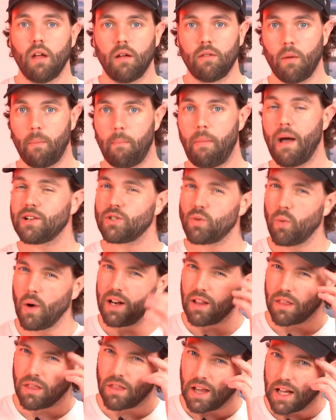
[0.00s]
The best way
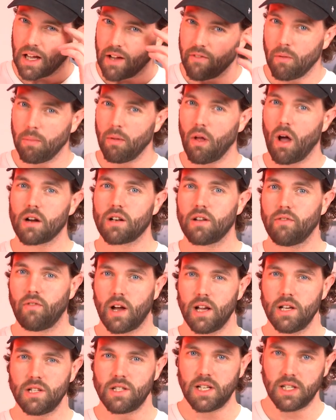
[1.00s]
to think of a block
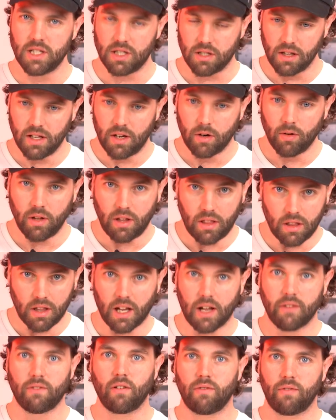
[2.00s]
device is literally
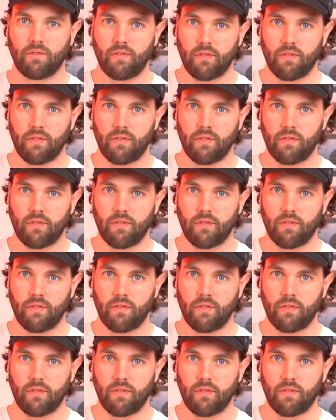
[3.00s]
think of a